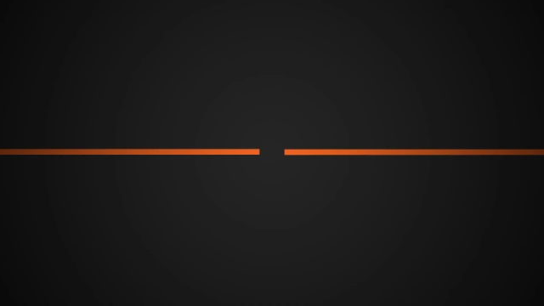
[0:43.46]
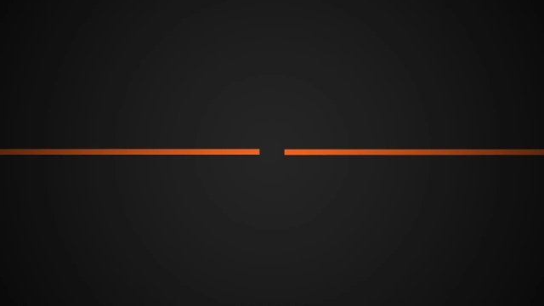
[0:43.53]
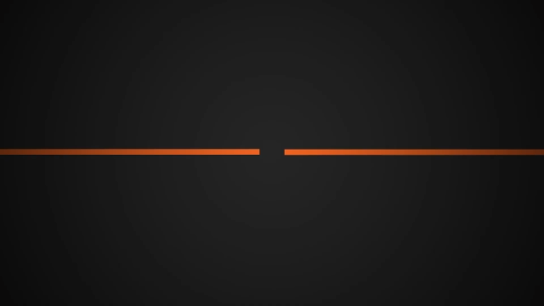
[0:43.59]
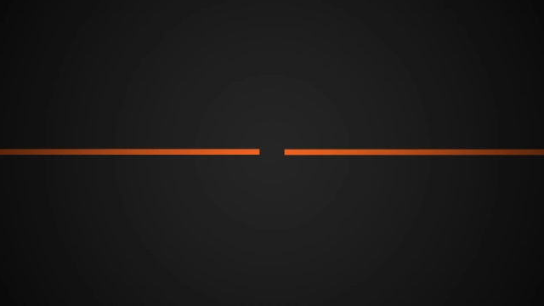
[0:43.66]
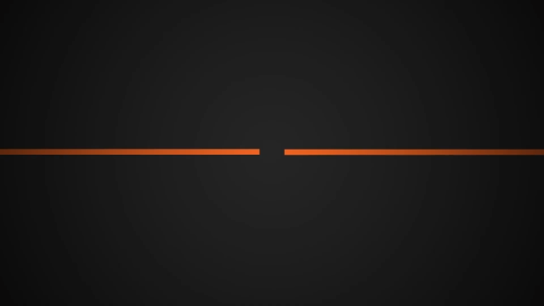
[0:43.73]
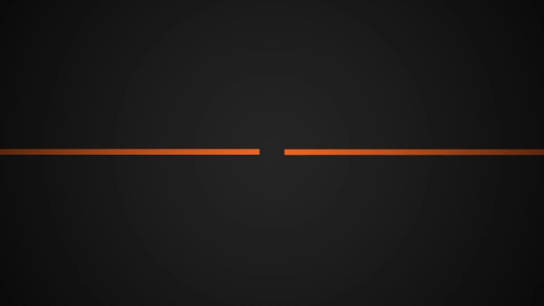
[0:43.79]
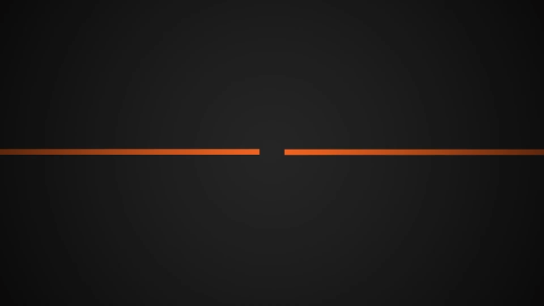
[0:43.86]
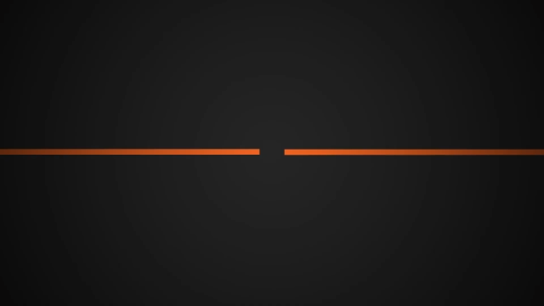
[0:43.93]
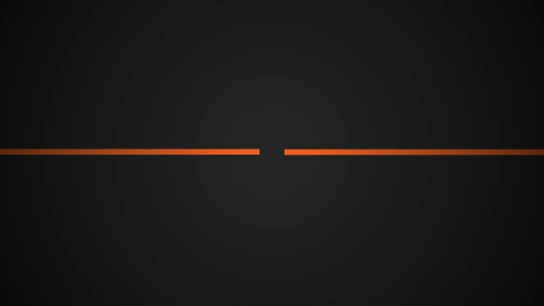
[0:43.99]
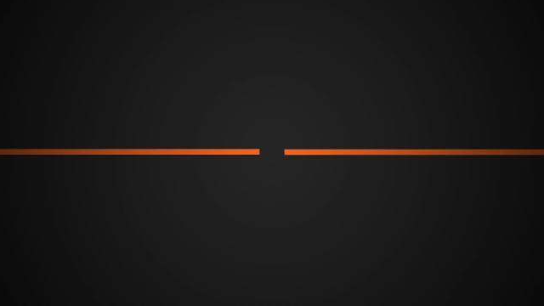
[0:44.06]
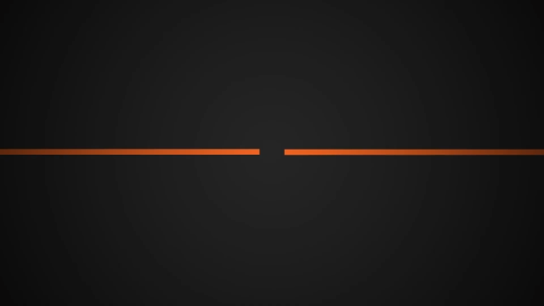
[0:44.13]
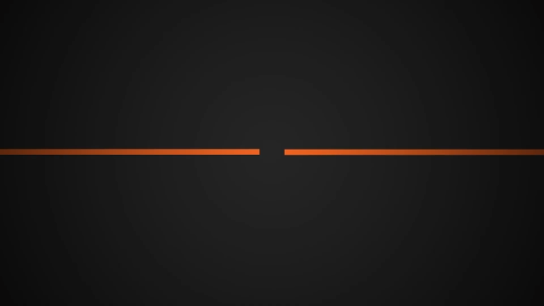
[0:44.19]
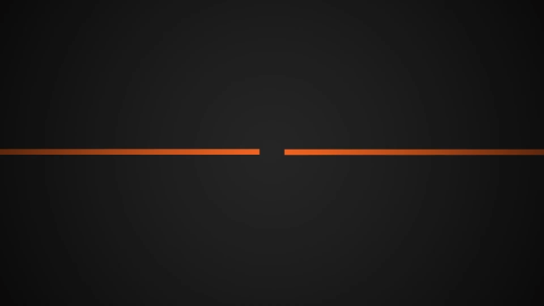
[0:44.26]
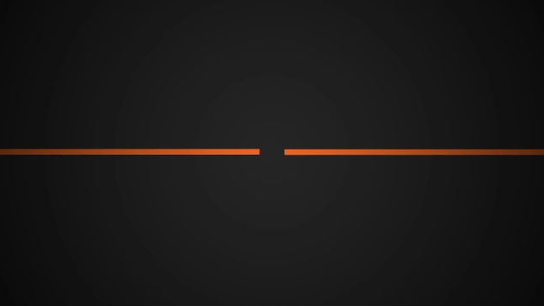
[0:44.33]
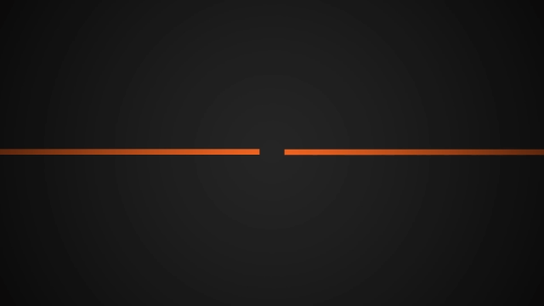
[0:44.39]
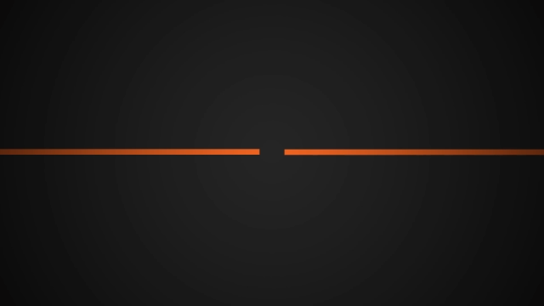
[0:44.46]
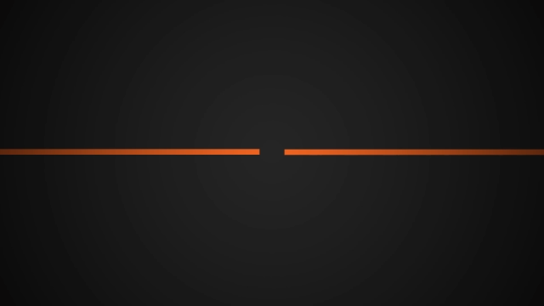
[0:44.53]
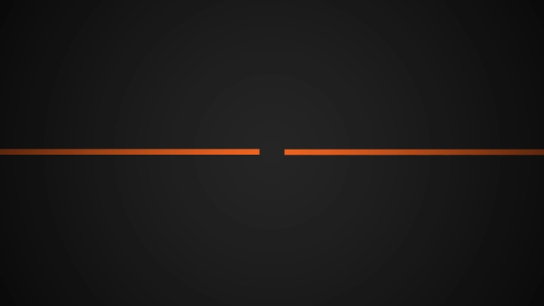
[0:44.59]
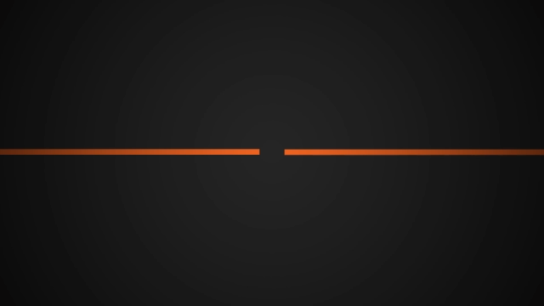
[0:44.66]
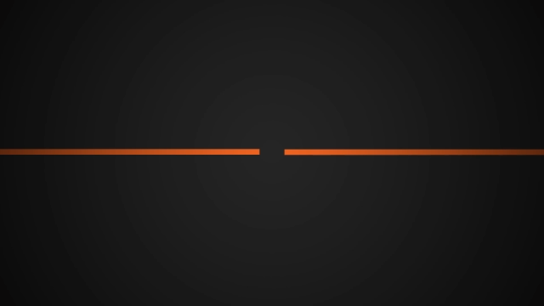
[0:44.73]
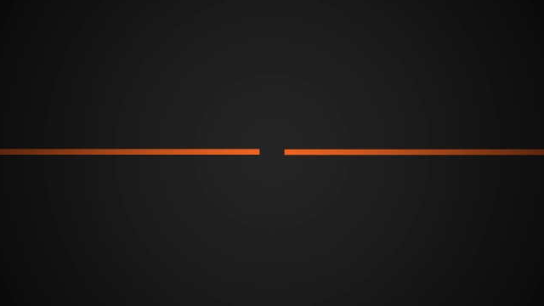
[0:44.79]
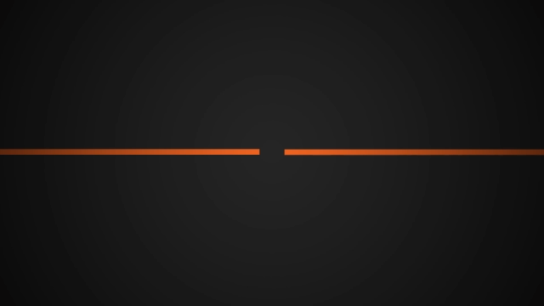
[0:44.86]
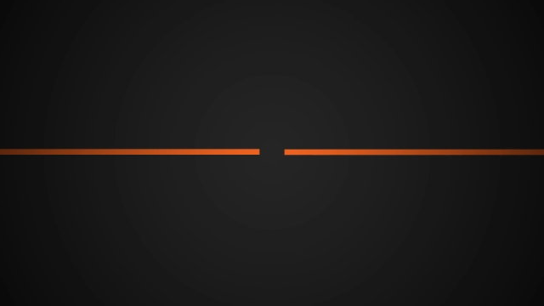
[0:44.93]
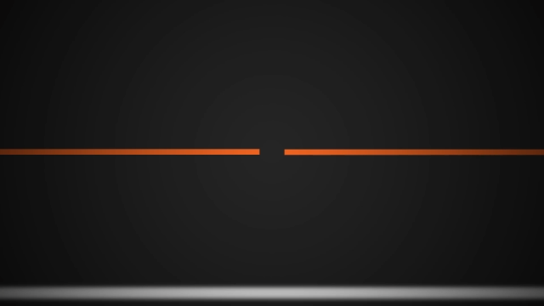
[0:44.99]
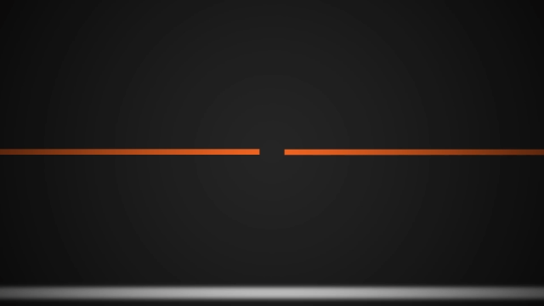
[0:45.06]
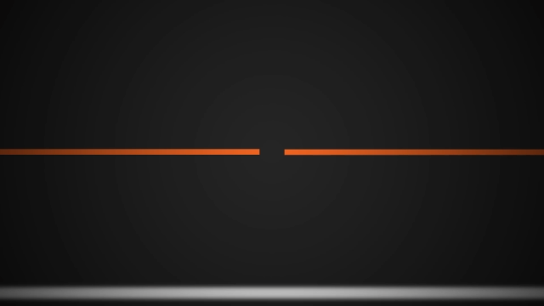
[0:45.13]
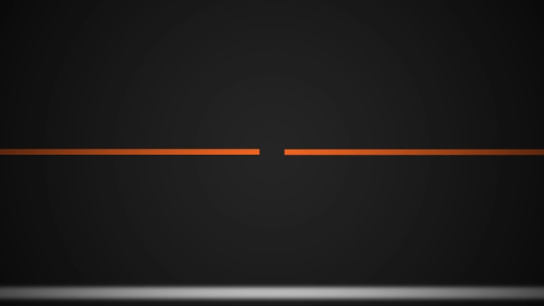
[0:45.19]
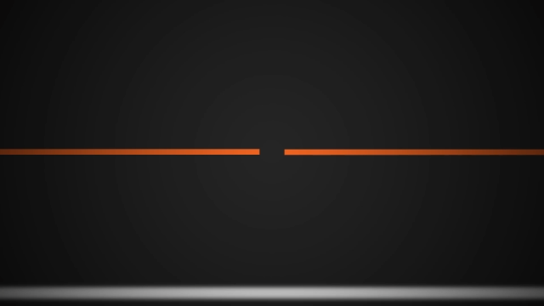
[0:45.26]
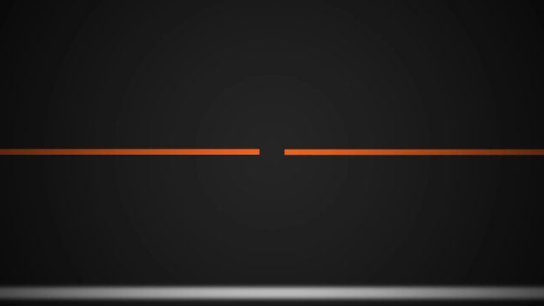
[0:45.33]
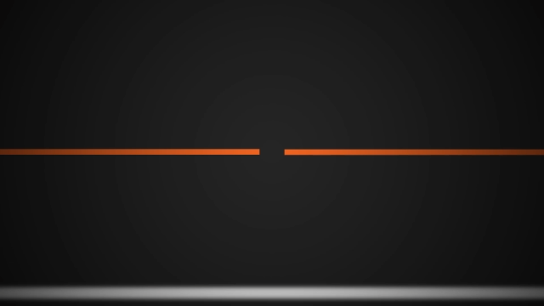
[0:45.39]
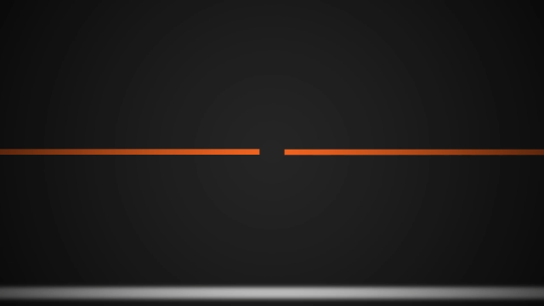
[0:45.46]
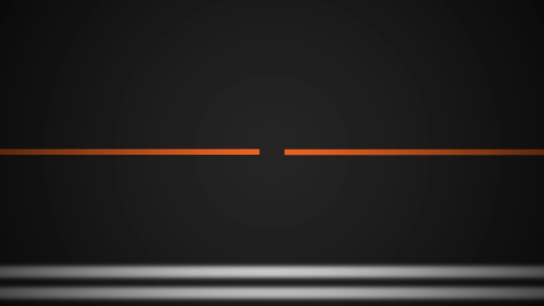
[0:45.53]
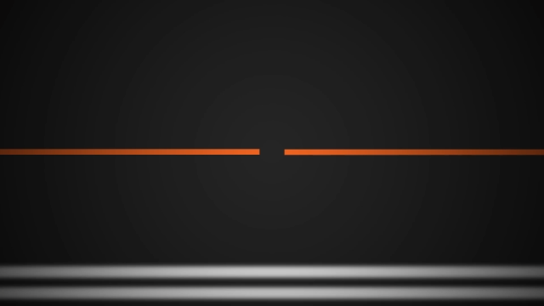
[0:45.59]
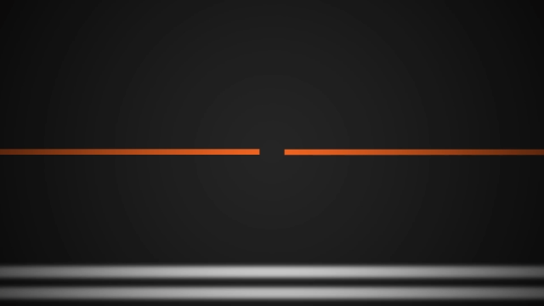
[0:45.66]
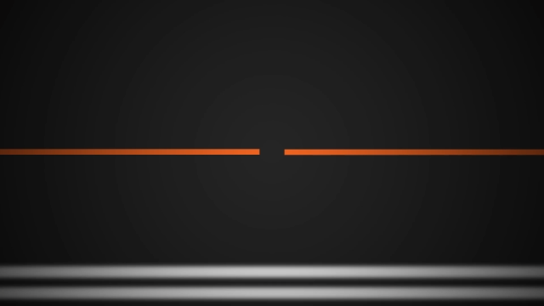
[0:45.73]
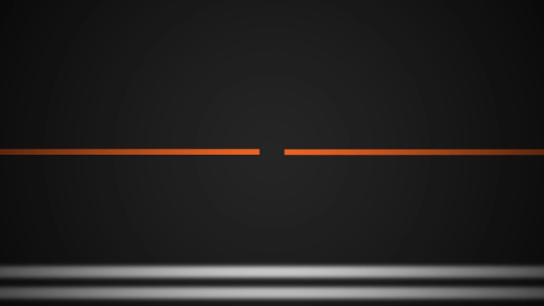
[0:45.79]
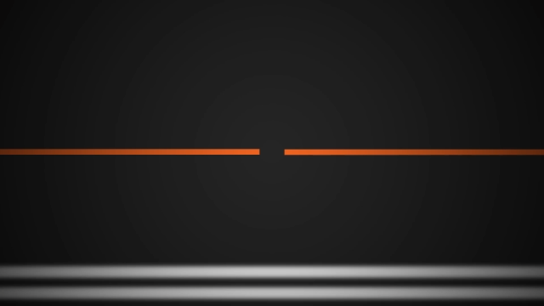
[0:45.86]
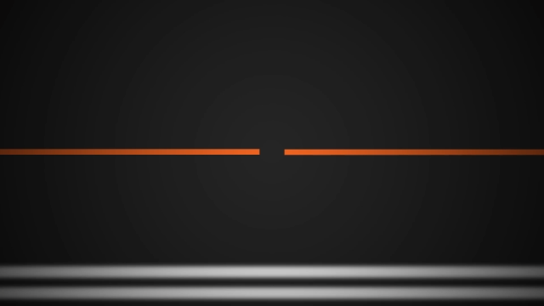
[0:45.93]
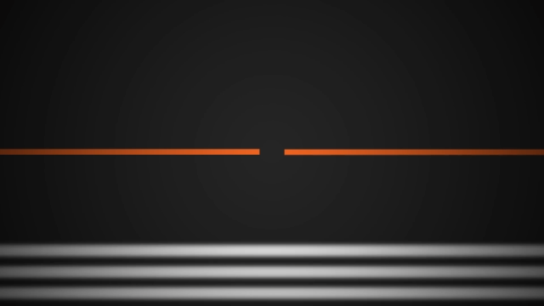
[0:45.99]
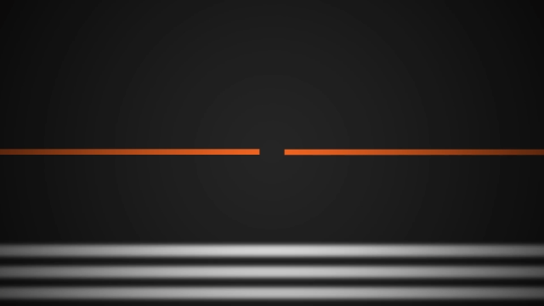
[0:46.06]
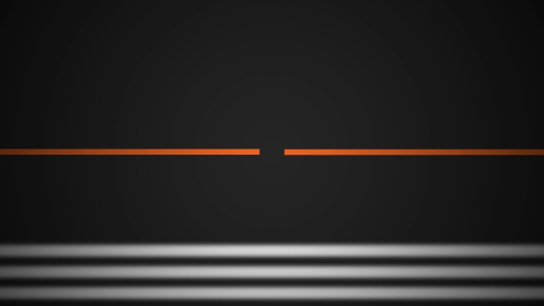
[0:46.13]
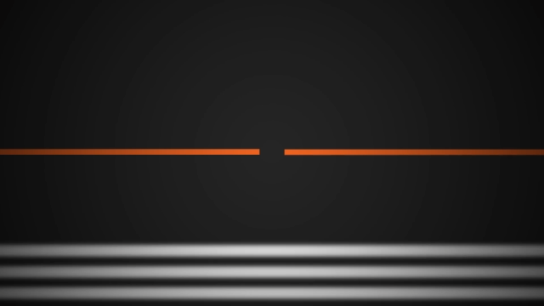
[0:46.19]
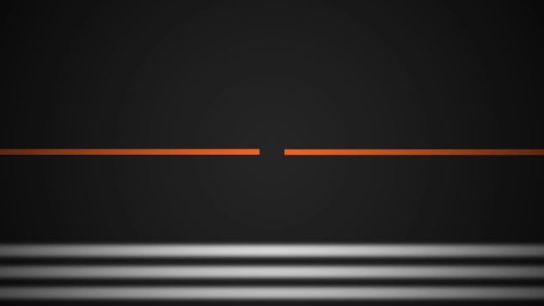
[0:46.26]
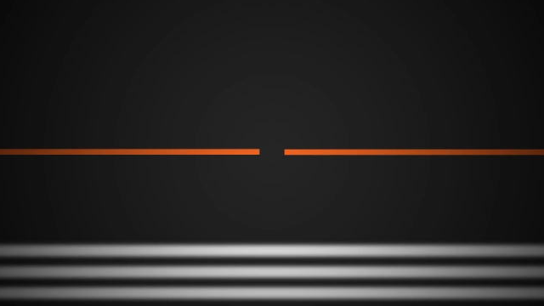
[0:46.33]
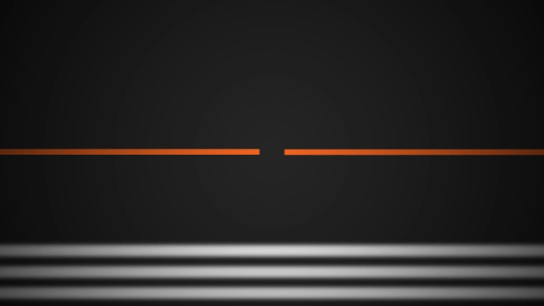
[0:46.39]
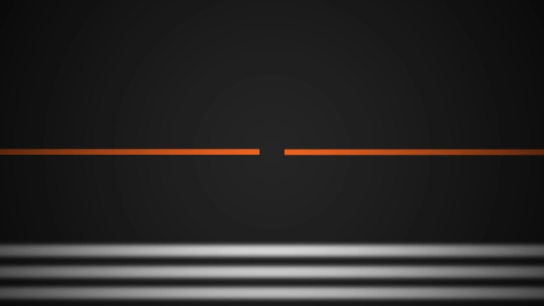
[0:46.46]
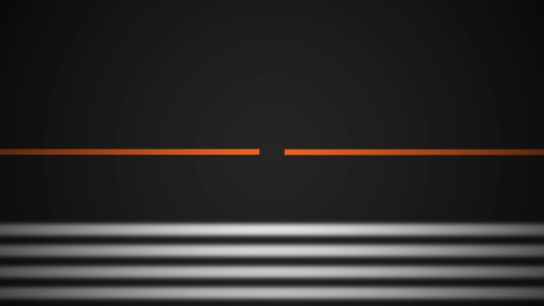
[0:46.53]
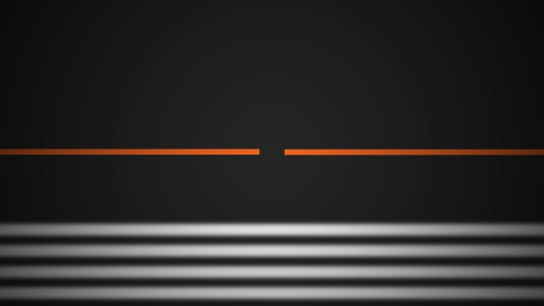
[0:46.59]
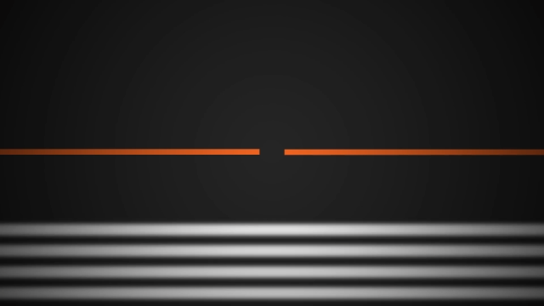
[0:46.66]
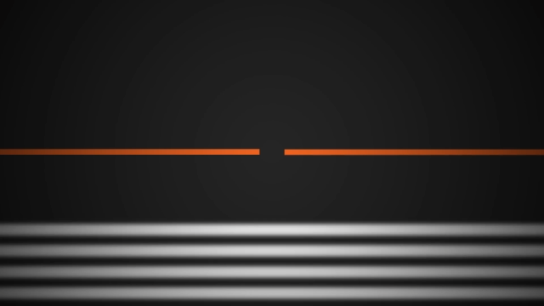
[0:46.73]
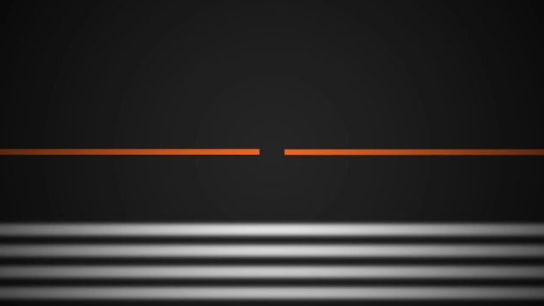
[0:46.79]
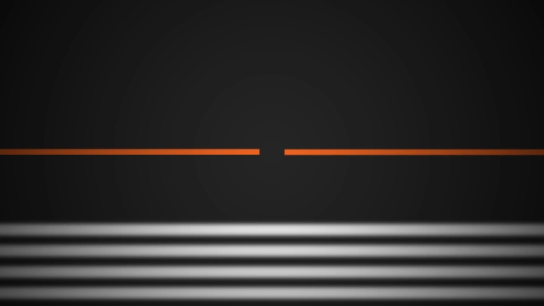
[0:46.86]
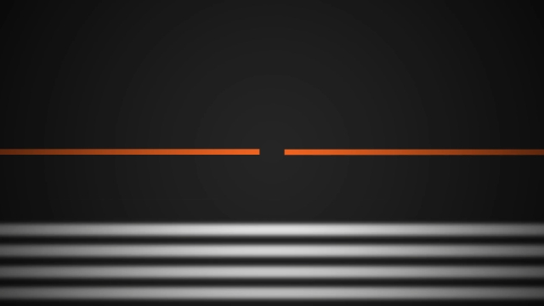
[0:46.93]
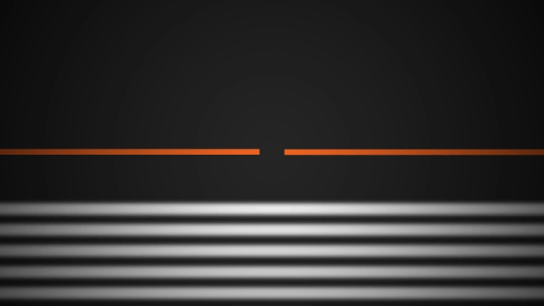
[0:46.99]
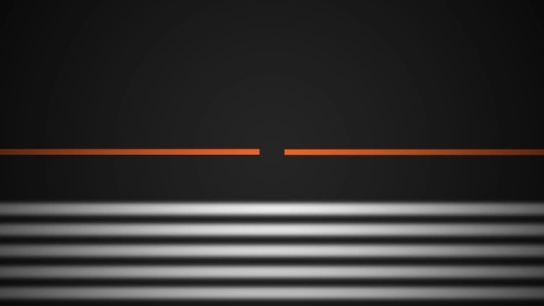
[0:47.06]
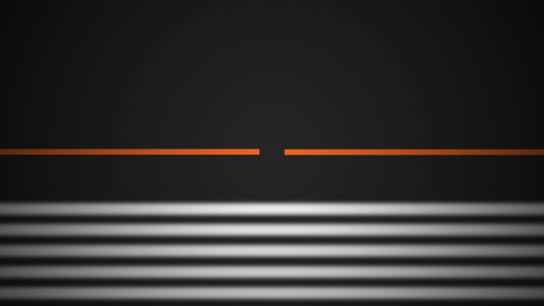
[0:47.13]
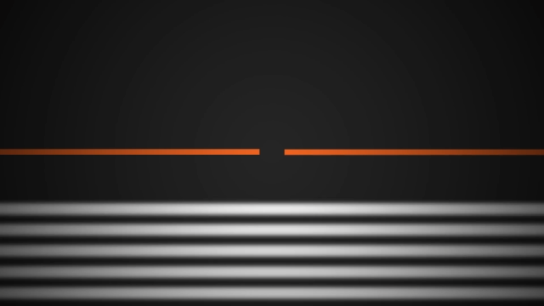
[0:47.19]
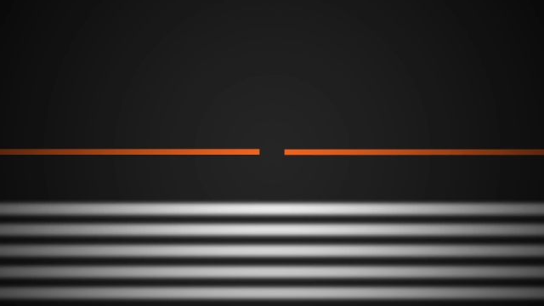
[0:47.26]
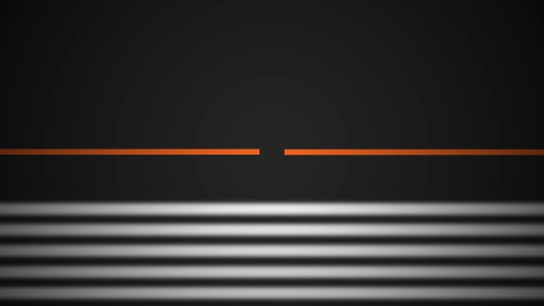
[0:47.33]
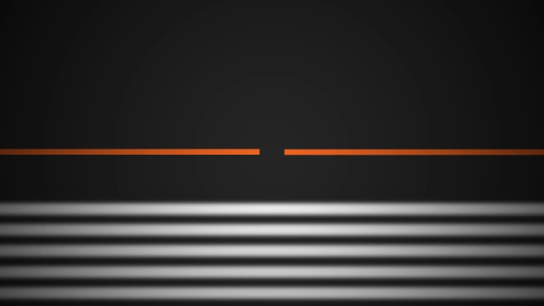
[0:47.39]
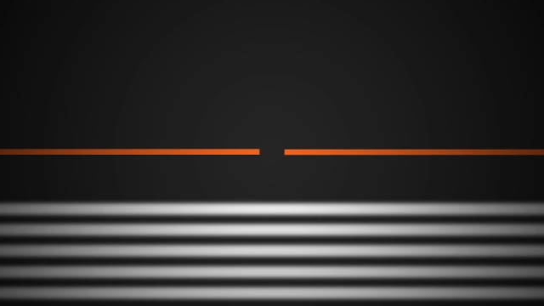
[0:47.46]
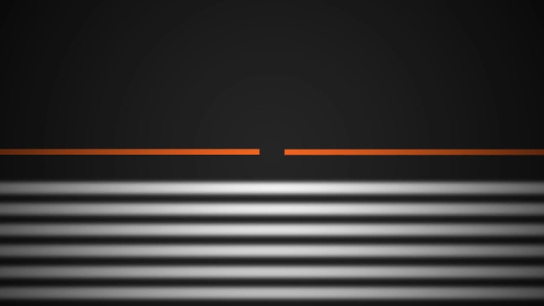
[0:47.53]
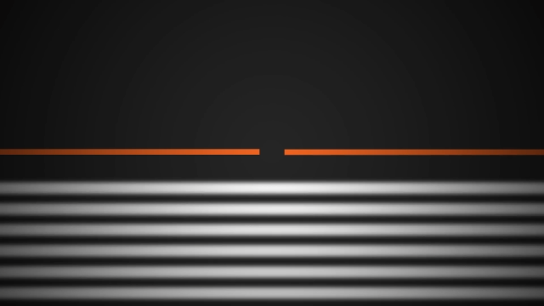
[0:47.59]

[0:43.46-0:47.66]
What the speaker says: (no speaker visible)